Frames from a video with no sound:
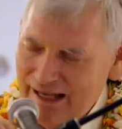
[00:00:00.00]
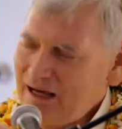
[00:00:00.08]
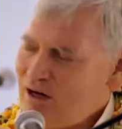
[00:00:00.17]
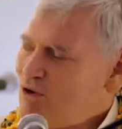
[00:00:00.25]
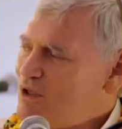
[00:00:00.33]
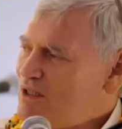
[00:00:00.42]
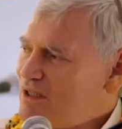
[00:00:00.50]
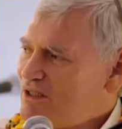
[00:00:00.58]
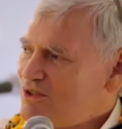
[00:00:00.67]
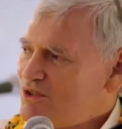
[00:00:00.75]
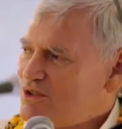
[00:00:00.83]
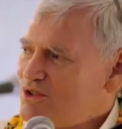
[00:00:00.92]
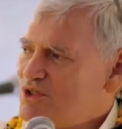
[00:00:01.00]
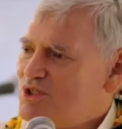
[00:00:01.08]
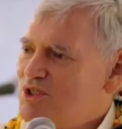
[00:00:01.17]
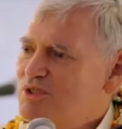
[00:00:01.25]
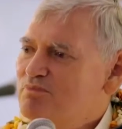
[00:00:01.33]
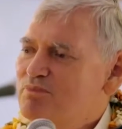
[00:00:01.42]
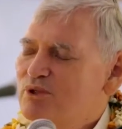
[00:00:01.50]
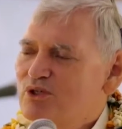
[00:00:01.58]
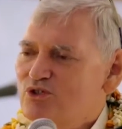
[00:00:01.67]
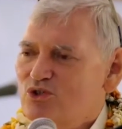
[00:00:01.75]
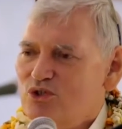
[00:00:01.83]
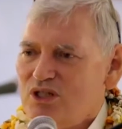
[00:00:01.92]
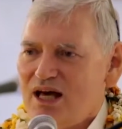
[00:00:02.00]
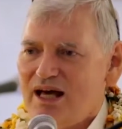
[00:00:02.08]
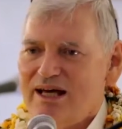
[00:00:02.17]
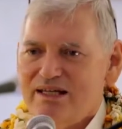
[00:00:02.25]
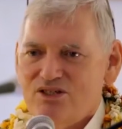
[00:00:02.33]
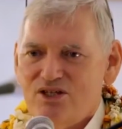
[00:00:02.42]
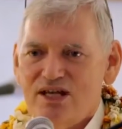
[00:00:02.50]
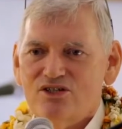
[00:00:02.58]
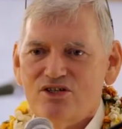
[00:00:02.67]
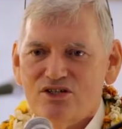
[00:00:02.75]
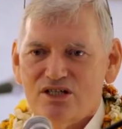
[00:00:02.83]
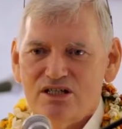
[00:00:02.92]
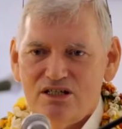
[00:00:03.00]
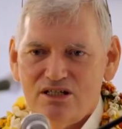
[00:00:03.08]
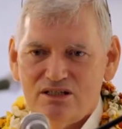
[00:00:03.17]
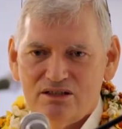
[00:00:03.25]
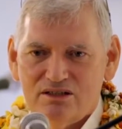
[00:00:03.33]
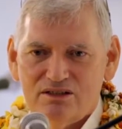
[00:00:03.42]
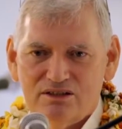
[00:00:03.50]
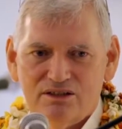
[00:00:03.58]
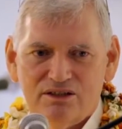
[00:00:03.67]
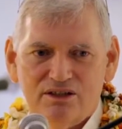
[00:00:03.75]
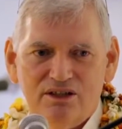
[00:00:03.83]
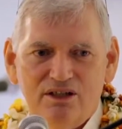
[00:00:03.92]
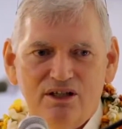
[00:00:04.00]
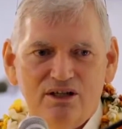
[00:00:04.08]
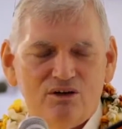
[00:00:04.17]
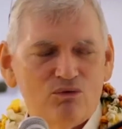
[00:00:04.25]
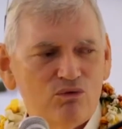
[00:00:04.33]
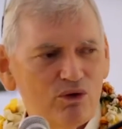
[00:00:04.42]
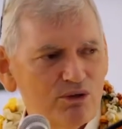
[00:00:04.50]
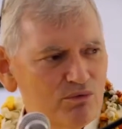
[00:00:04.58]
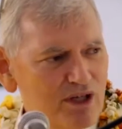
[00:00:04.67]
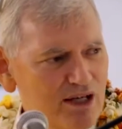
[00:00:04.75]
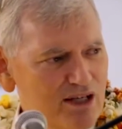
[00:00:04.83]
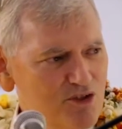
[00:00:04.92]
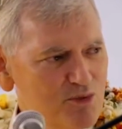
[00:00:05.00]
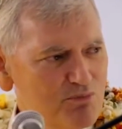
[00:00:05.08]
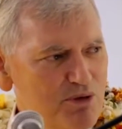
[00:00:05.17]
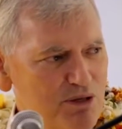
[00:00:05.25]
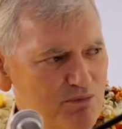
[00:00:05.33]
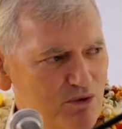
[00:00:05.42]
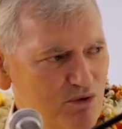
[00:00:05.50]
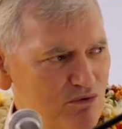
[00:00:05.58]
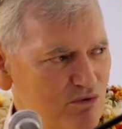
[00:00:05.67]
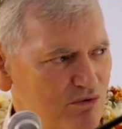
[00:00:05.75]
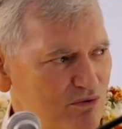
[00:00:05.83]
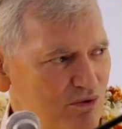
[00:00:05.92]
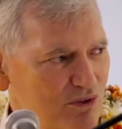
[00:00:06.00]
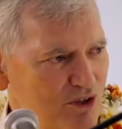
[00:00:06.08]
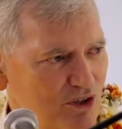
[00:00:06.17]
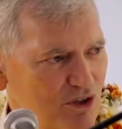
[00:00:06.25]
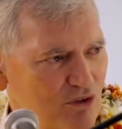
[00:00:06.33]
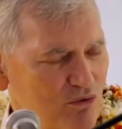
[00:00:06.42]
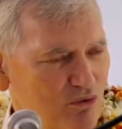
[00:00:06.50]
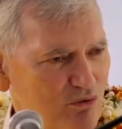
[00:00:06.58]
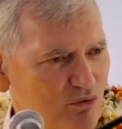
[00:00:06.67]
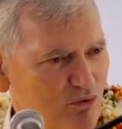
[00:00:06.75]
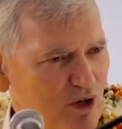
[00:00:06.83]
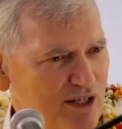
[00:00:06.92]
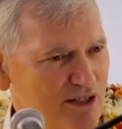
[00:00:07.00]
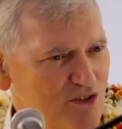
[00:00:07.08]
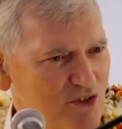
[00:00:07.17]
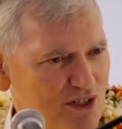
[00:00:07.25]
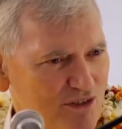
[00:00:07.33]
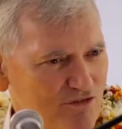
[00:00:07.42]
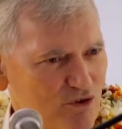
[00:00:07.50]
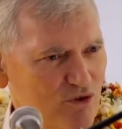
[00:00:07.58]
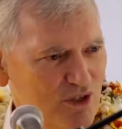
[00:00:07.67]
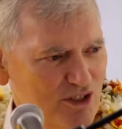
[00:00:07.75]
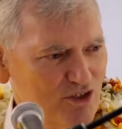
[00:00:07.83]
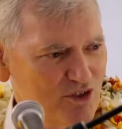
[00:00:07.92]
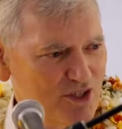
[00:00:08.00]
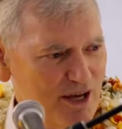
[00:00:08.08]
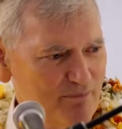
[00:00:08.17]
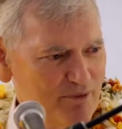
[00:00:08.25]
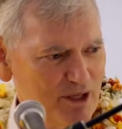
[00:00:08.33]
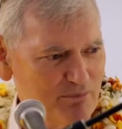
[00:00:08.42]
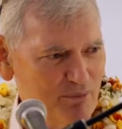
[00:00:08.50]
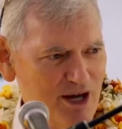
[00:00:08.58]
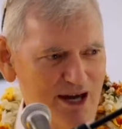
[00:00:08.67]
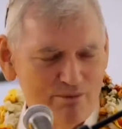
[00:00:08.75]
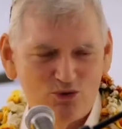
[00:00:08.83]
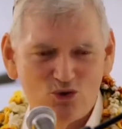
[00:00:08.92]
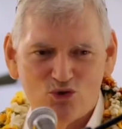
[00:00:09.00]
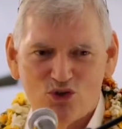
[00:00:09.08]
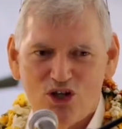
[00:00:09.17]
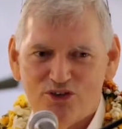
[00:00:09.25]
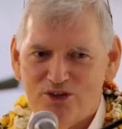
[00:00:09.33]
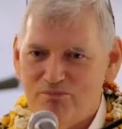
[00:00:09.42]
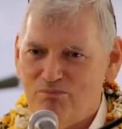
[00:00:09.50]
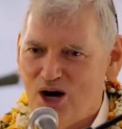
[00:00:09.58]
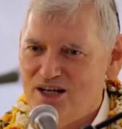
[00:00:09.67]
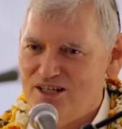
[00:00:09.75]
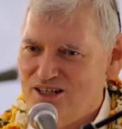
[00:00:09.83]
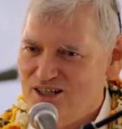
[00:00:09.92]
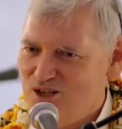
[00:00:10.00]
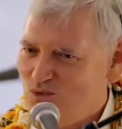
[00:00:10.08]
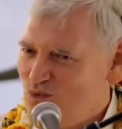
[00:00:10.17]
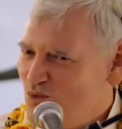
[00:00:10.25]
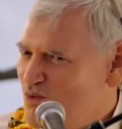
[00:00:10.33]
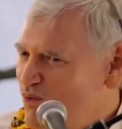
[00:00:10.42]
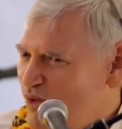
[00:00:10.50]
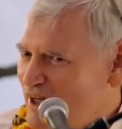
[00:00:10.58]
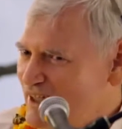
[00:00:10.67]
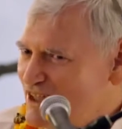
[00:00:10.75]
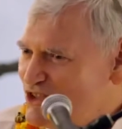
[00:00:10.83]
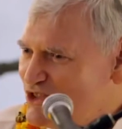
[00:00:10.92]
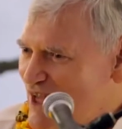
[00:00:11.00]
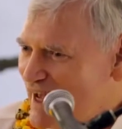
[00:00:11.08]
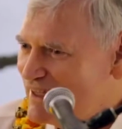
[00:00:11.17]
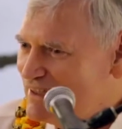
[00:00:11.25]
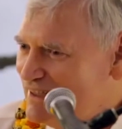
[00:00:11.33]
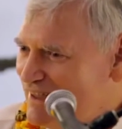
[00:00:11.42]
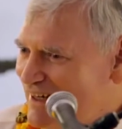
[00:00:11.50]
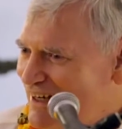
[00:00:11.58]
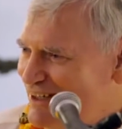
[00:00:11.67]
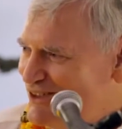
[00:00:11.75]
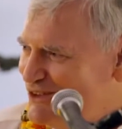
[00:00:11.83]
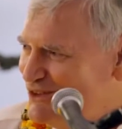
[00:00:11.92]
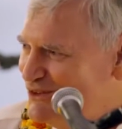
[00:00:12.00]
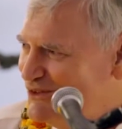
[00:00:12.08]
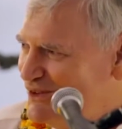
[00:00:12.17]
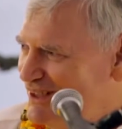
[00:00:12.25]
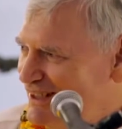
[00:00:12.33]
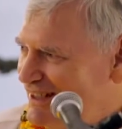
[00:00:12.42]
Our spiritual identity, when we ask people, what is it? If you accept that perhaps you're not the body, then what exactly are you?